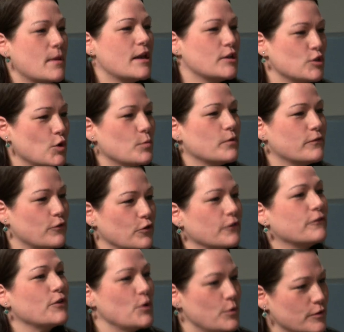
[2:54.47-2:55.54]
Manitoba for a
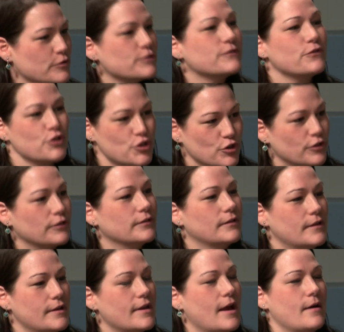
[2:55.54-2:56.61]
few years for sure.
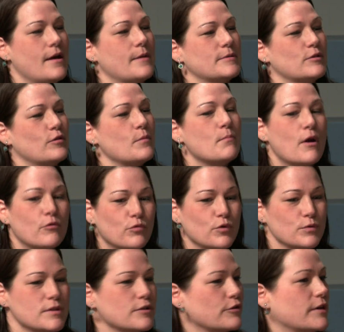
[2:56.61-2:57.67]
Yeah, absolutely. My
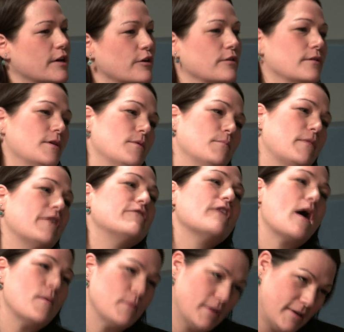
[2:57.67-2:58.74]
roots are here. My
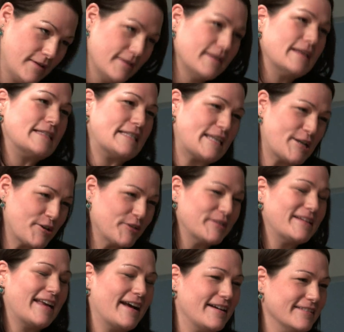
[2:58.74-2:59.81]
family is here.
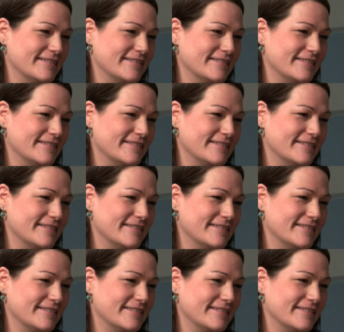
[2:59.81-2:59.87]
Yeah.